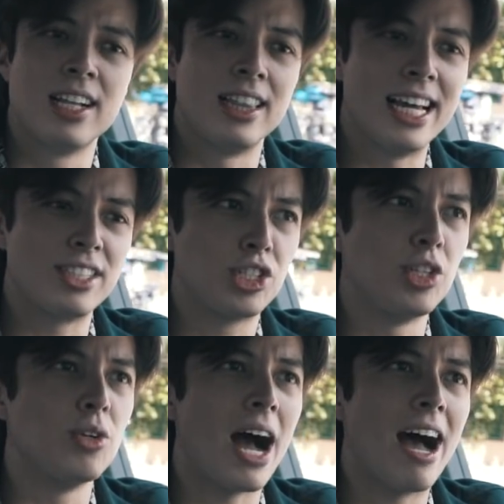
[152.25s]
lets
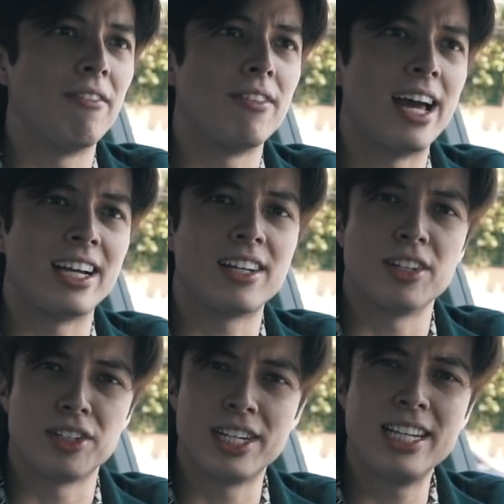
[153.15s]
you have like
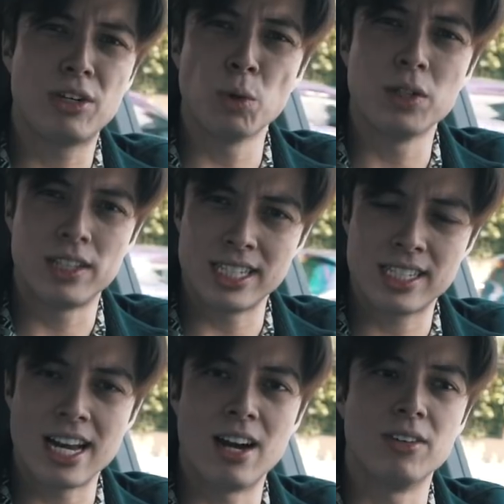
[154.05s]
really cool
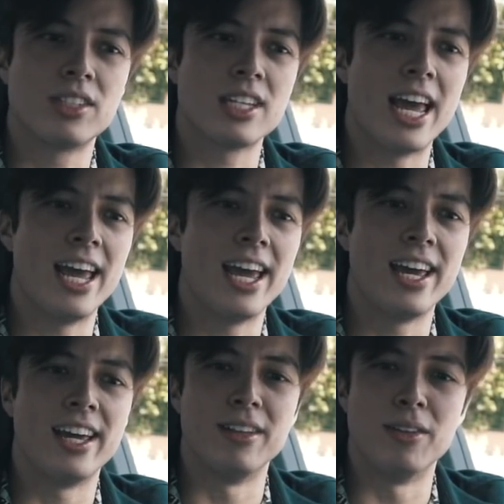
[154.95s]
discounts
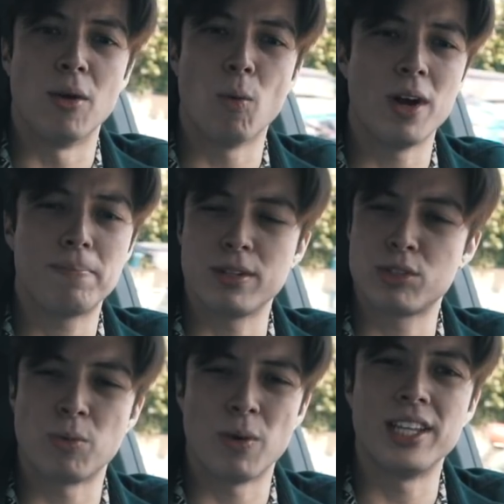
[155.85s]
and
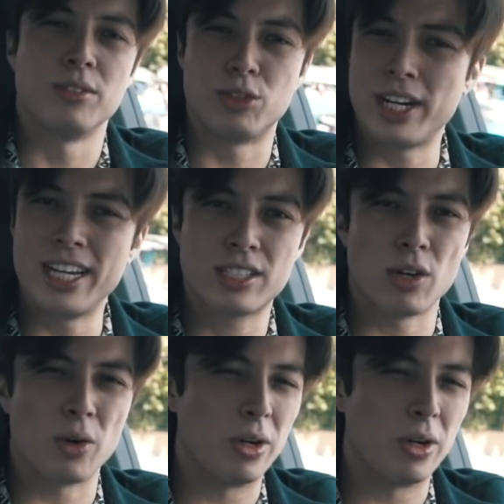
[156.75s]
1+1 drinks